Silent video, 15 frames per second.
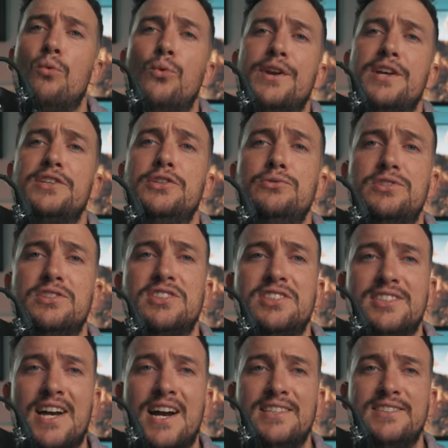When a user
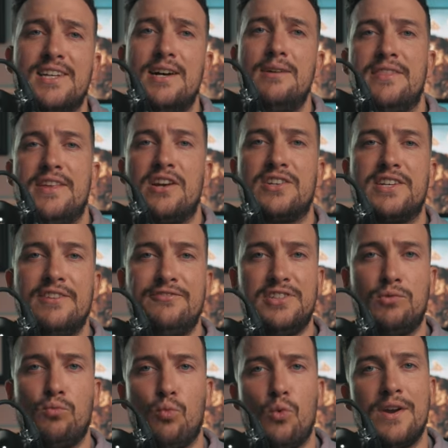signs up, they are
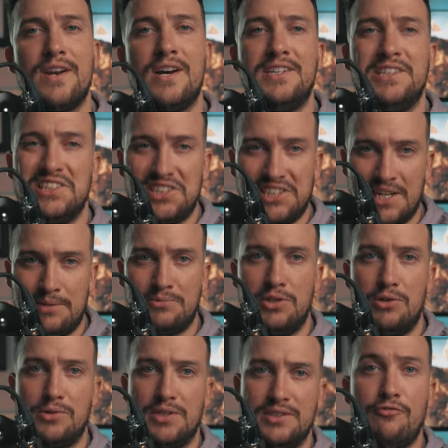gifted 100 jam
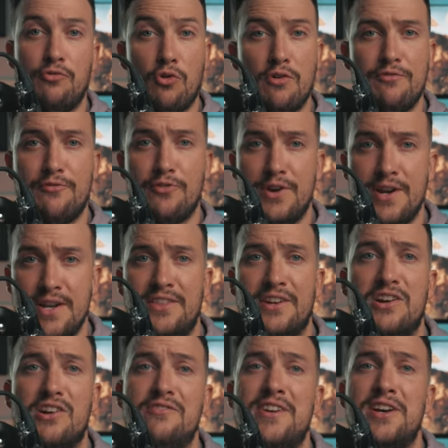tokens for free that
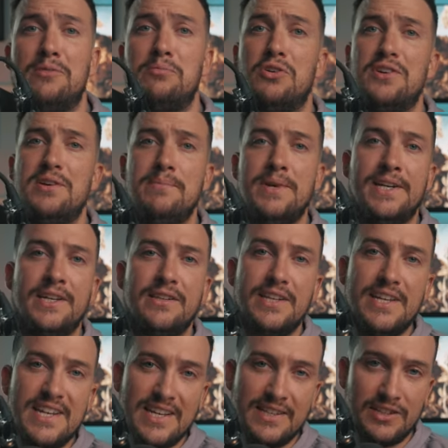are available
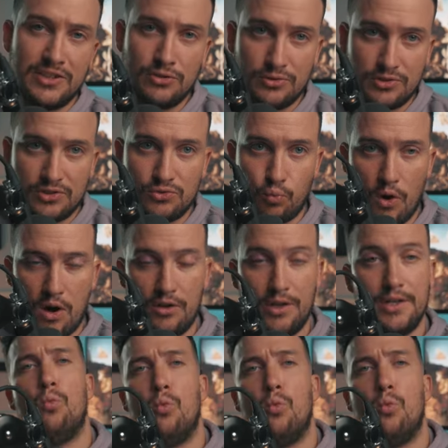immediately in the user's wallet.